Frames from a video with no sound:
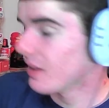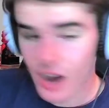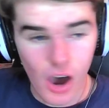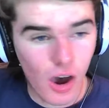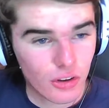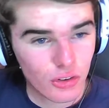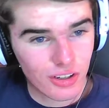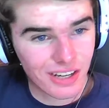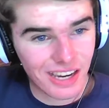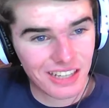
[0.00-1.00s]

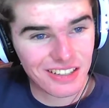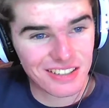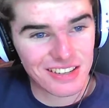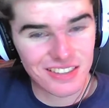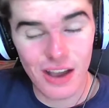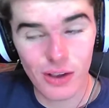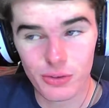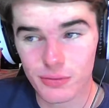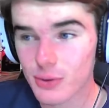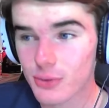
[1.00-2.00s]
196,000
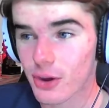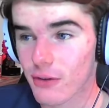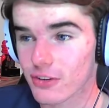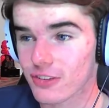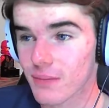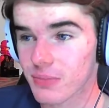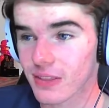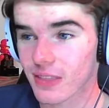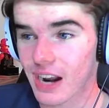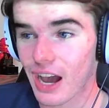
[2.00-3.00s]
views over something
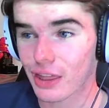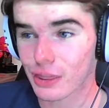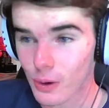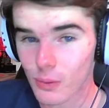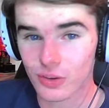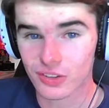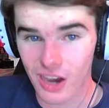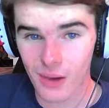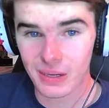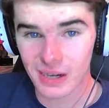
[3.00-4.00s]
that I thought was
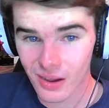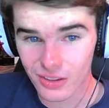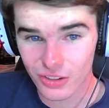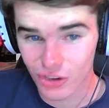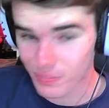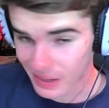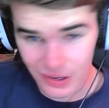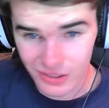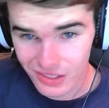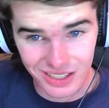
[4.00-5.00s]
common knowledge.
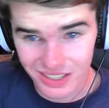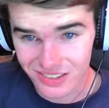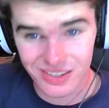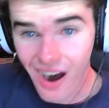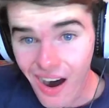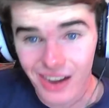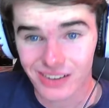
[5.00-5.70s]
Apparently, it's not.